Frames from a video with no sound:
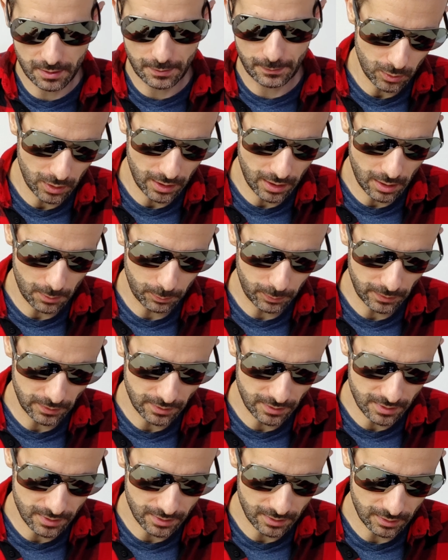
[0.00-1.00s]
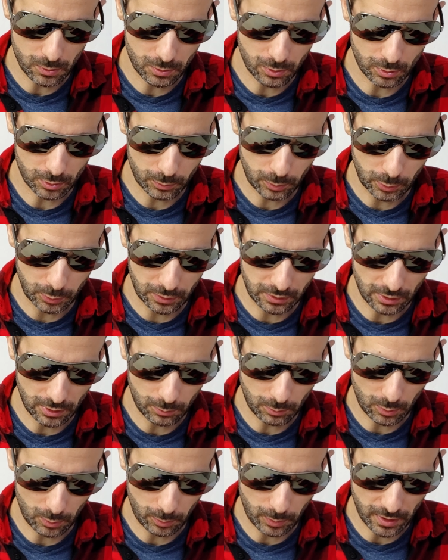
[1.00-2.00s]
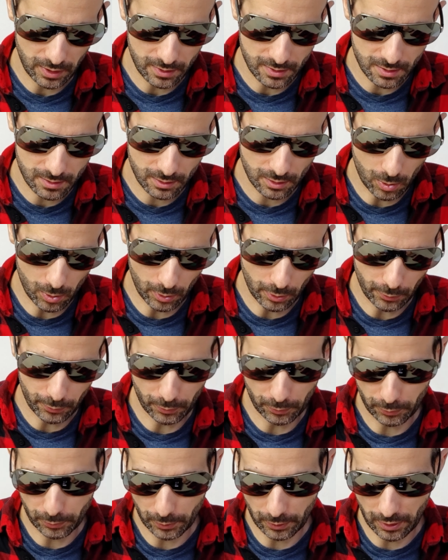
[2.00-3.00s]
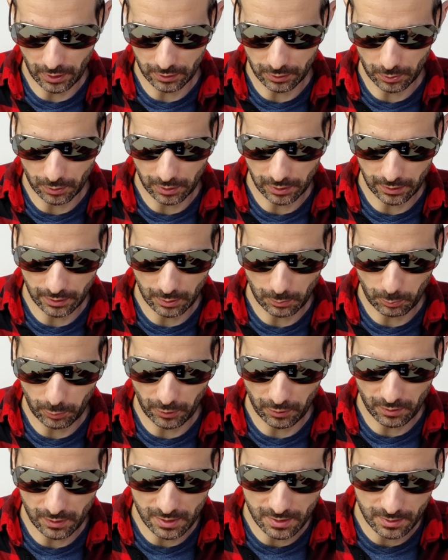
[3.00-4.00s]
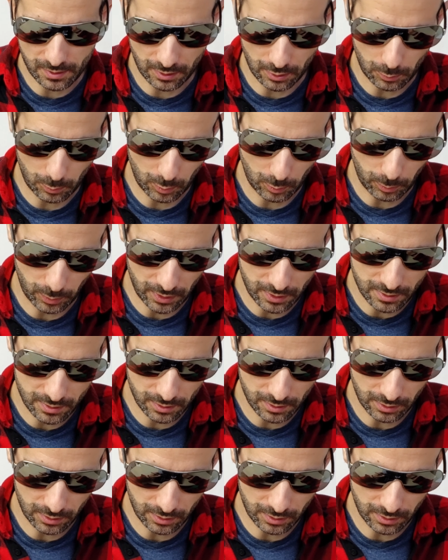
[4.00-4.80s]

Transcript: What happens if you don't put thermal paste or if you forget to clean the previous thermal paste?